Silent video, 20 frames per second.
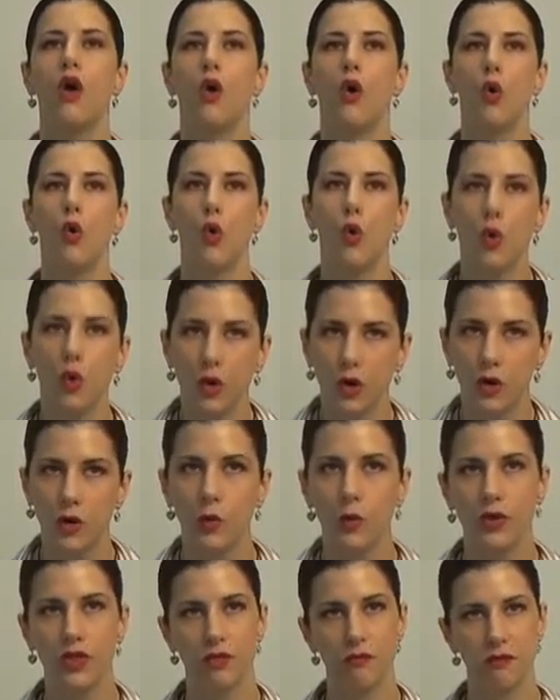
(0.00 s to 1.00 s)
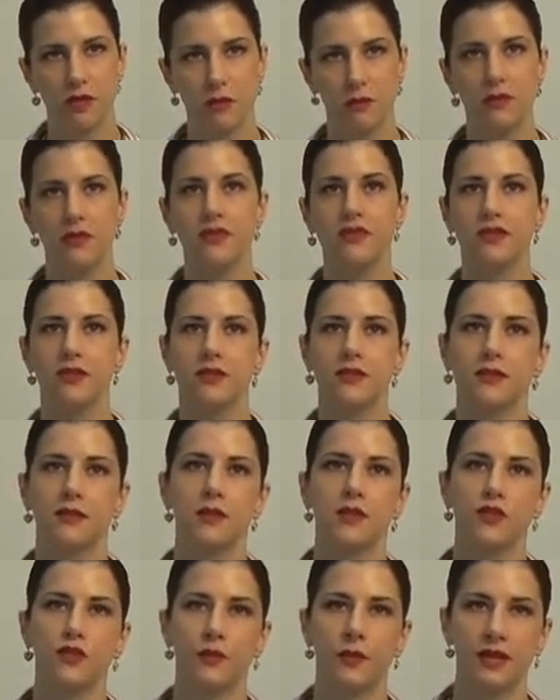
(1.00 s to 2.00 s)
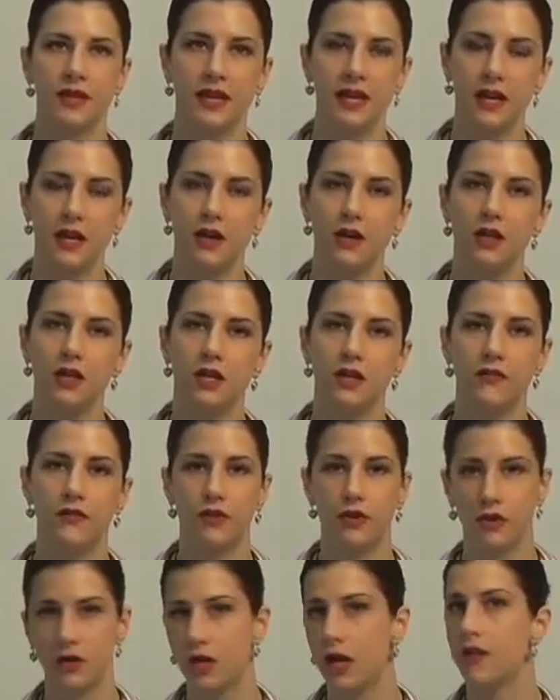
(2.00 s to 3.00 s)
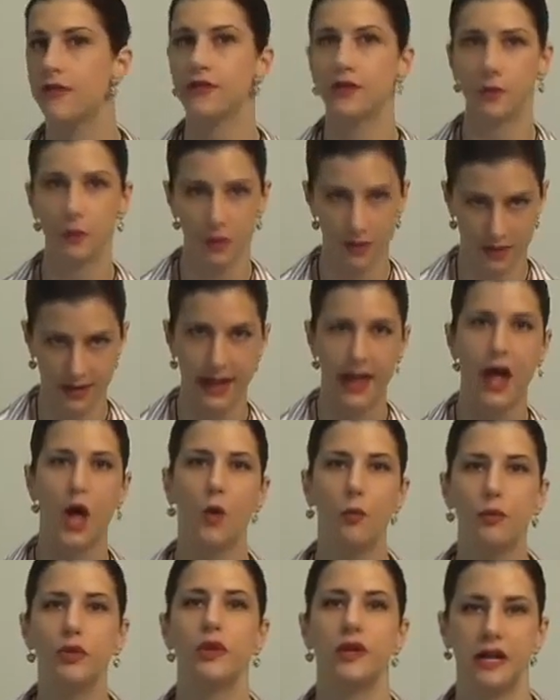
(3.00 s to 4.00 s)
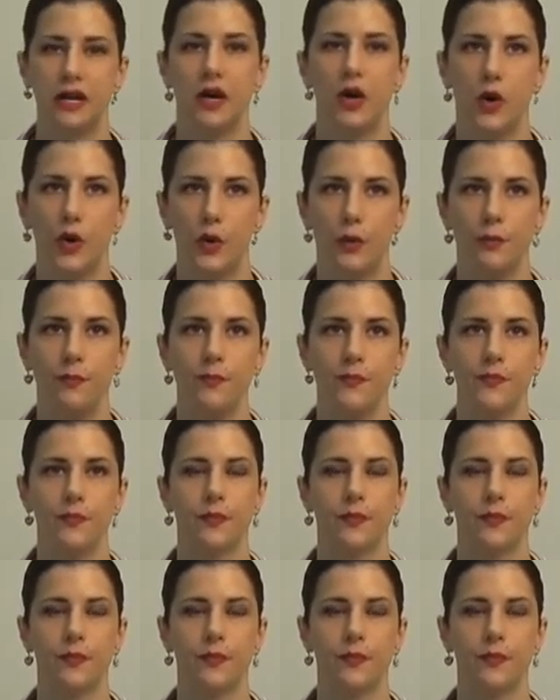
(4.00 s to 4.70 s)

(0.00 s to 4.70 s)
or with minimal assistance from a caregiver if someone's to help you at home.